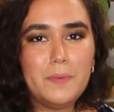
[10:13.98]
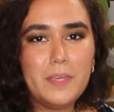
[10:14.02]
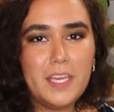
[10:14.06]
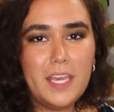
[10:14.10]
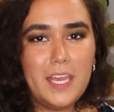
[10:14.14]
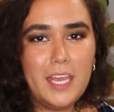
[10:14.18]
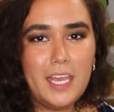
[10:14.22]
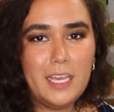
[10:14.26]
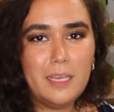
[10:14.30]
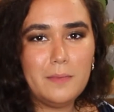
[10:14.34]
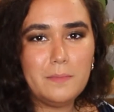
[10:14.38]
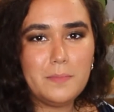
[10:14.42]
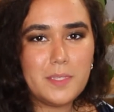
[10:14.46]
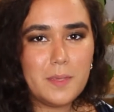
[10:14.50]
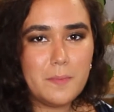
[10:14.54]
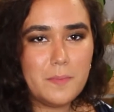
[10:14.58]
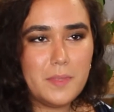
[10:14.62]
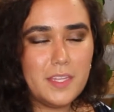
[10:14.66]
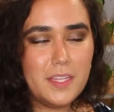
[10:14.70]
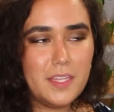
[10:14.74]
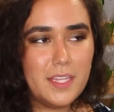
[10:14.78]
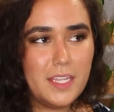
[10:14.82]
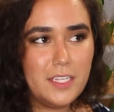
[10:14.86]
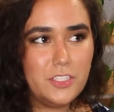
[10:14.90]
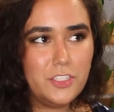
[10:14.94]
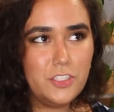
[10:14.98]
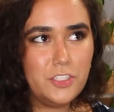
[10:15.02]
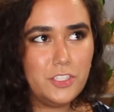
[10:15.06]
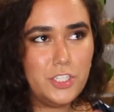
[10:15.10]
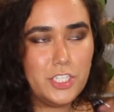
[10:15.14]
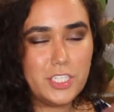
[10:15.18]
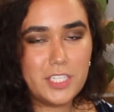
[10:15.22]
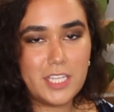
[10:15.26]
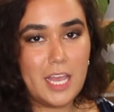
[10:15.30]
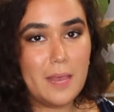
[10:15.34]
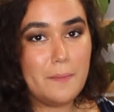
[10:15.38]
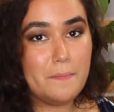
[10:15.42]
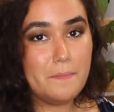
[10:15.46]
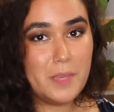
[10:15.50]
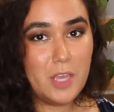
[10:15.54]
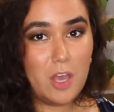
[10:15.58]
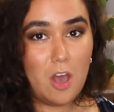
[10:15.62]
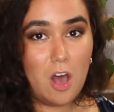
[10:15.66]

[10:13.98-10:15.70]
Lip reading: became something that just kept me